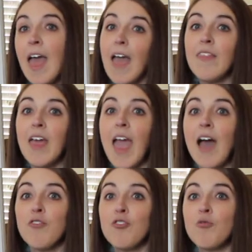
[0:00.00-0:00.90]
and they
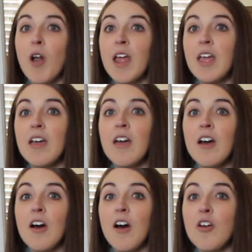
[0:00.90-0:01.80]
have to write
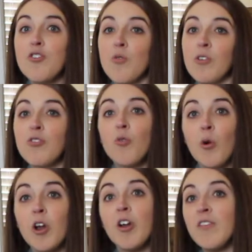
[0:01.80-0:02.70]
a short
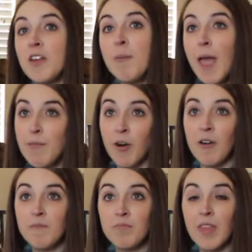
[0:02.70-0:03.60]
story or even a
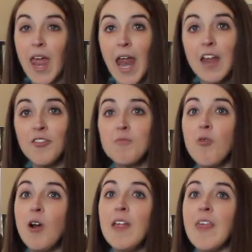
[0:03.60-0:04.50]
paper. It is
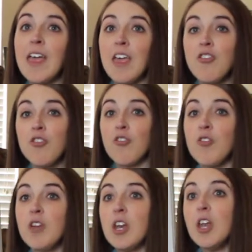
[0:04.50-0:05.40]
important that each
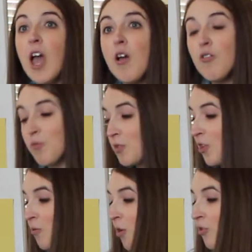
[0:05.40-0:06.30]
student knows what
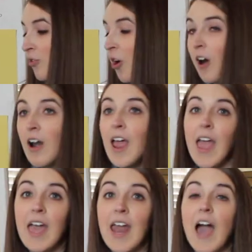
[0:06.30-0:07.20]
their roles are
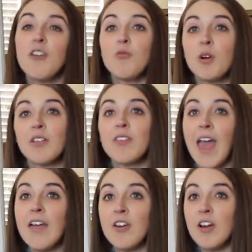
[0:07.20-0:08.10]
and how to work
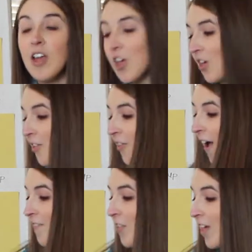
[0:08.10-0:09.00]
together. So
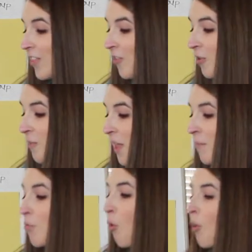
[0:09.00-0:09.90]
I feel like this would be
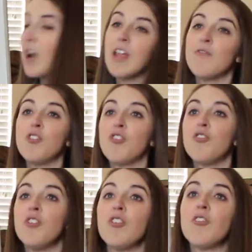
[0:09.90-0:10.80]
important for the
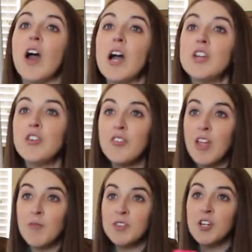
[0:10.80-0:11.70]
students to
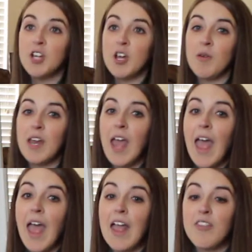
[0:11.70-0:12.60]
understand what they're doing
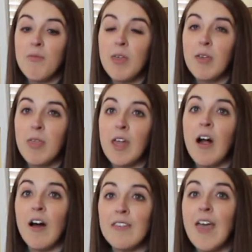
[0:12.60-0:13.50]
and to get
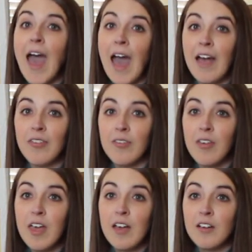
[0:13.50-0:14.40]
on task.
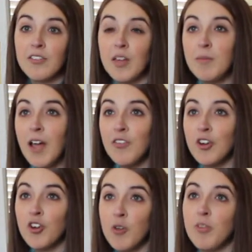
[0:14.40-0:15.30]
Because sometimes
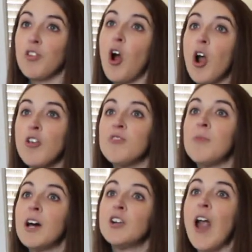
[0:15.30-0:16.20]
in groups it's hard to
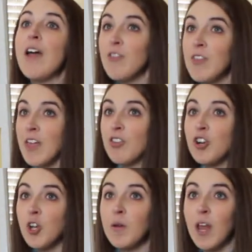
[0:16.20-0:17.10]
monitor everything
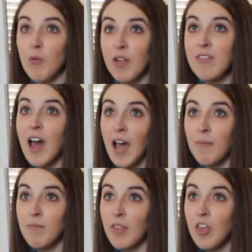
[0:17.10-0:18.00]
they're doing at one
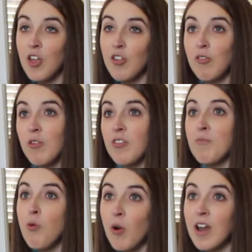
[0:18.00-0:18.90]
time. So it's
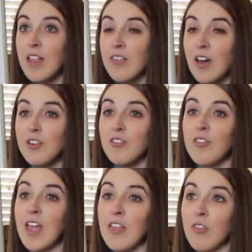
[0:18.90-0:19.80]
important to
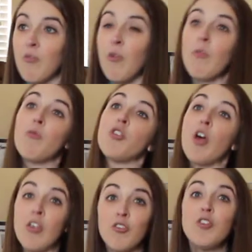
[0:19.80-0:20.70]
understand, for
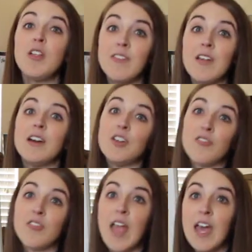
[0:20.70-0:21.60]
the students to
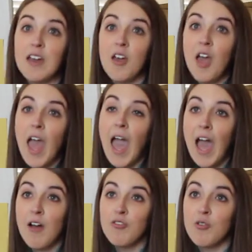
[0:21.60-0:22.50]
understand
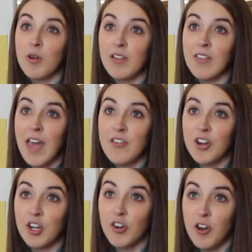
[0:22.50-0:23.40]
how to work together
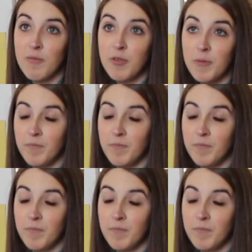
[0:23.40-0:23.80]
in a group.